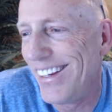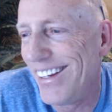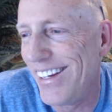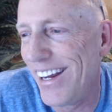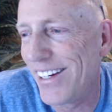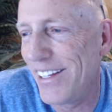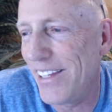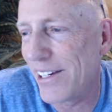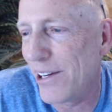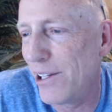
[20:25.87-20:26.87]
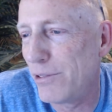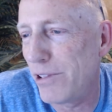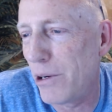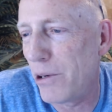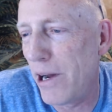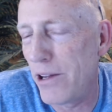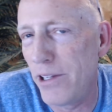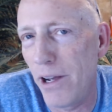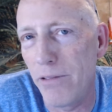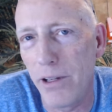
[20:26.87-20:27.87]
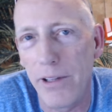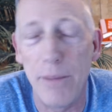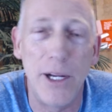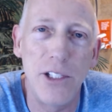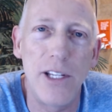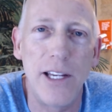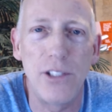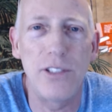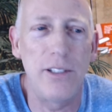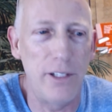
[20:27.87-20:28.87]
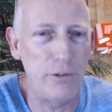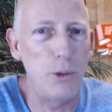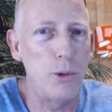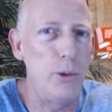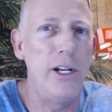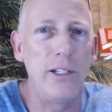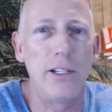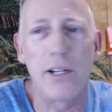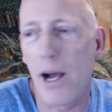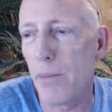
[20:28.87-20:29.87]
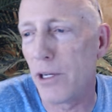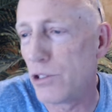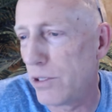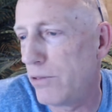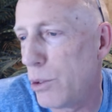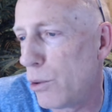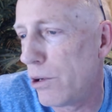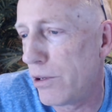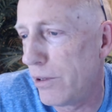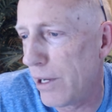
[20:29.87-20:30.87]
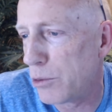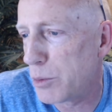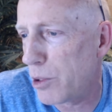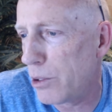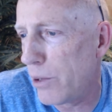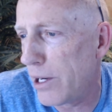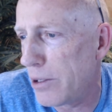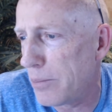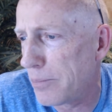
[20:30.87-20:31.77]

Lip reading: Yeah, get that cauliflower out of the oven. That makes sense if you were reading the comments. If you weren't, that was pretty random.